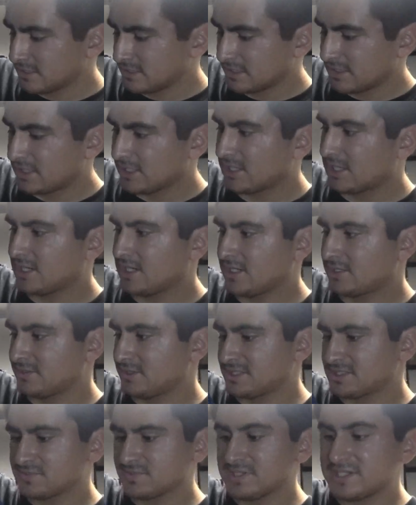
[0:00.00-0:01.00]

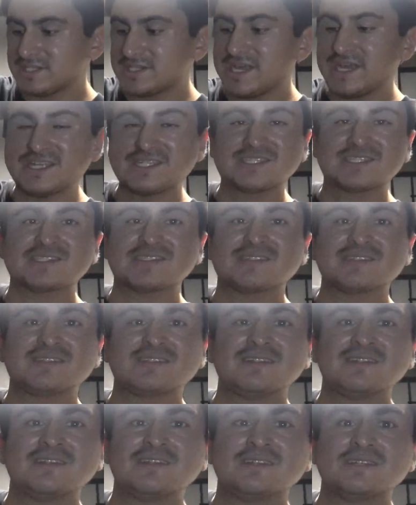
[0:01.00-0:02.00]
It's really nice.
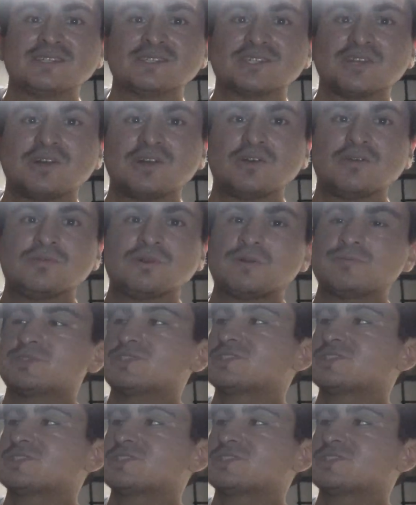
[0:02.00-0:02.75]
So I'm